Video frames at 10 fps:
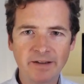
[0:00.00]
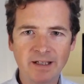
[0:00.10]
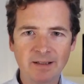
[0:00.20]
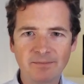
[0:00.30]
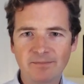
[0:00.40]
are
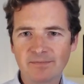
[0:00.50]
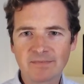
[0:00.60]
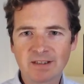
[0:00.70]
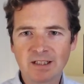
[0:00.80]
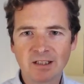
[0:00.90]
they
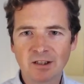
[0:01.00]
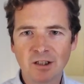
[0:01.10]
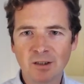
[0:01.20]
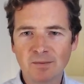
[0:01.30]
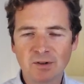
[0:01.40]
sitting
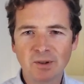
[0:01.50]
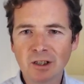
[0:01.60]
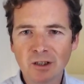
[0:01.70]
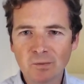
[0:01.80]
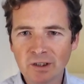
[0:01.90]
at home
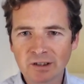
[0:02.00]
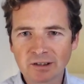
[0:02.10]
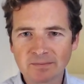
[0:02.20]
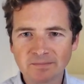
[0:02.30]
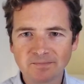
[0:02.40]
doing
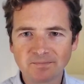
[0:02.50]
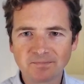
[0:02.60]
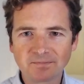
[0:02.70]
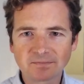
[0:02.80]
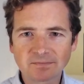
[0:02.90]
homework?
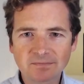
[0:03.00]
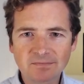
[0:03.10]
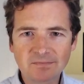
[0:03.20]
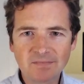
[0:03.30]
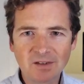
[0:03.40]

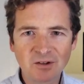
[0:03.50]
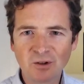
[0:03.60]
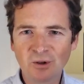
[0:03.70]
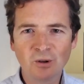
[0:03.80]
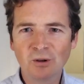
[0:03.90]

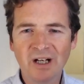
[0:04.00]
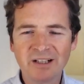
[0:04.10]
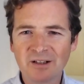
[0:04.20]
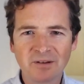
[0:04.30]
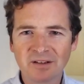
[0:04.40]
Or
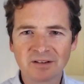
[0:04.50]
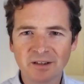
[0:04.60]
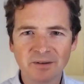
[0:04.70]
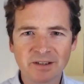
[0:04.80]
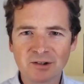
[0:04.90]
I don't think
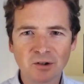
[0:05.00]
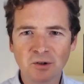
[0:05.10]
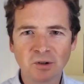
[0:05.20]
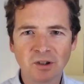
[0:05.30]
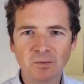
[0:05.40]
so. It's
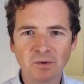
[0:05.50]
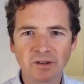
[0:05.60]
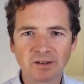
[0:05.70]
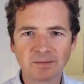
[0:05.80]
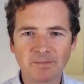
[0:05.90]
not called
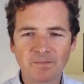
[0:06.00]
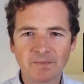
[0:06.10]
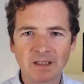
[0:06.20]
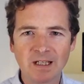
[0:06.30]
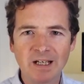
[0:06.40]
homework.
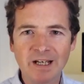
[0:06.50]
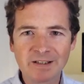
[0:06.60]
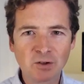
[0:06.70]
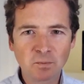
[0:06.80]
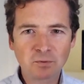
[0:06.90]

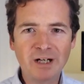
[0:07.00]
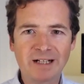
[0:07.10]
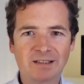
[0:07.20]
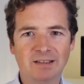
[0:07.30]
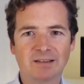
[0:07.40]
It's called
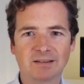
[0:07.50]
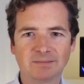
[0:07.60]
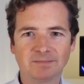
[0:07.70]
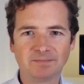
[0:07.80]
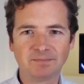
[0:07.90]

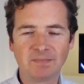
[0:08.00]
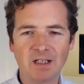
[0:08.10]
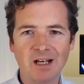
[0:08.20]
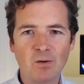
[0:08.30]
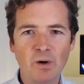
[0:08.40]
practice,
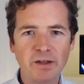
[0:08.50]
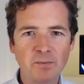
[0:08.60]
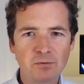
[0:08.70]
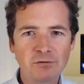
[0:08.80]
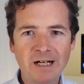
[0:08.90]
where
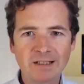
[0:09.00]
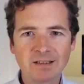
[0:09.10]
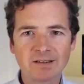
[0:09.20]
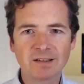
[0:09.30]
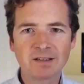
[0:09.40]
you
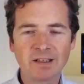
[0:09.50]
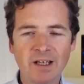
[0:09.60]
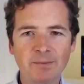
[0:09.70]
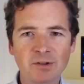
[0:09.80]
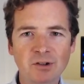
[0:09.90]
practice the
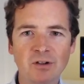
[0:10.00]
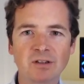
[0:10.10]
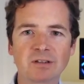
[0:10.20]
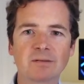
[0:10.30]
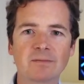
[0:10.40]
same
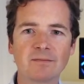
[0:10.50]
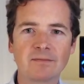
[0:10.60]
shot